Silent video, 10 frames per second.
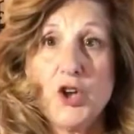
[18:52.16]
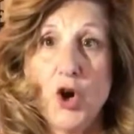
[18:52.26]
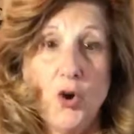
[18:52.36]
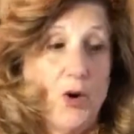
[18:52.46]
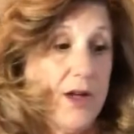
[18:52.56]

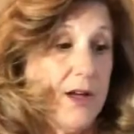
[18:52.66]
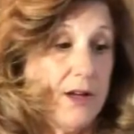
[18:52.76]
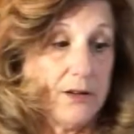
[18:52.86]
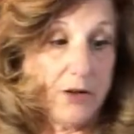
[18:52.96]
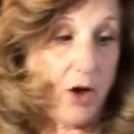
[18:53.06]
go
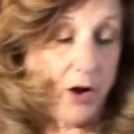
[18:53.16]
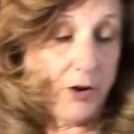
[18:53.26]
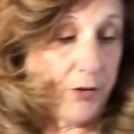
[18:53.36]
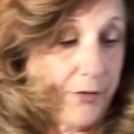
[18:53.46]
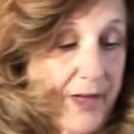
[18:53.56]

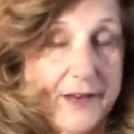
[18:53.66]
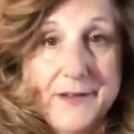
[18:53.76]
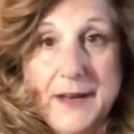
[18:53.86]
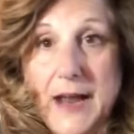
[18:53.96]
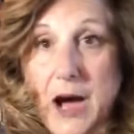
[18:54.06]
longer
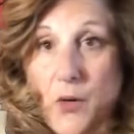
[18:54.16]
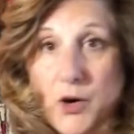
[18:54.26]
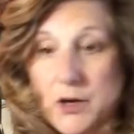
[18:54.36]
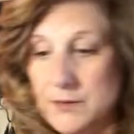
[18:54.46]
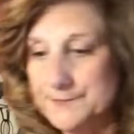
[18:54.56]
than an
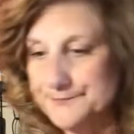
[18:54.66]
hour,